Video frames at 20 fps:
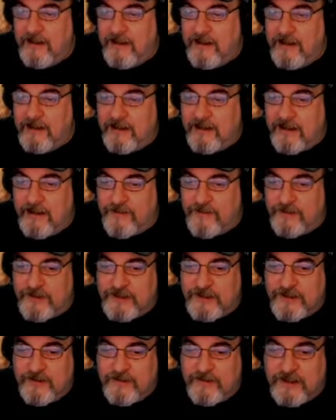
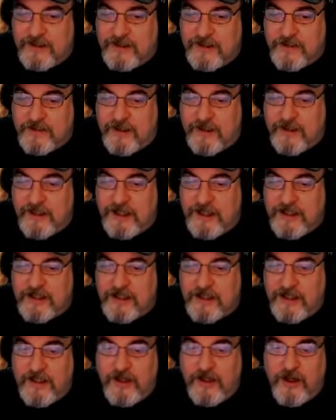levels of
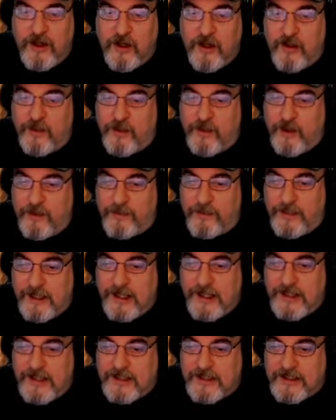experience and no real
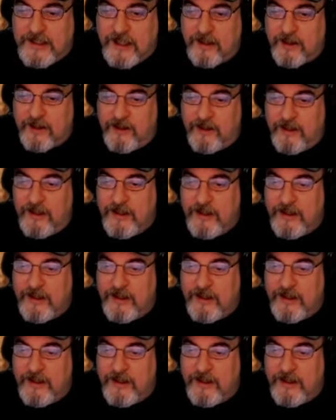playing skill.